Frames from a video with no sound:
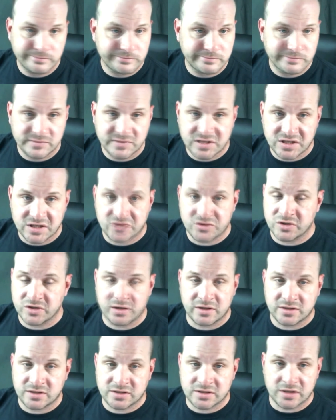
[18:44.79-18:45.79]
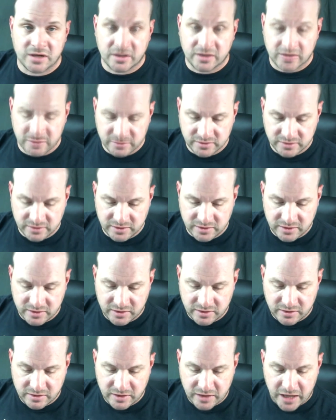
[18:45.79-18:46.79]
Sentry Guns suck.
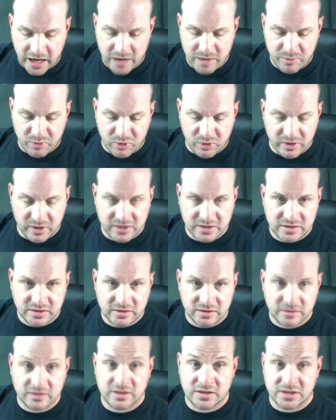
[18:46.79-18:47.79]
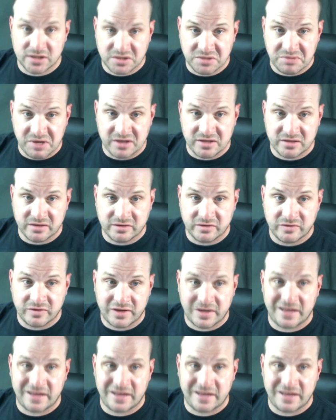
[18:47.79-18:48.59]
8 points is expensive,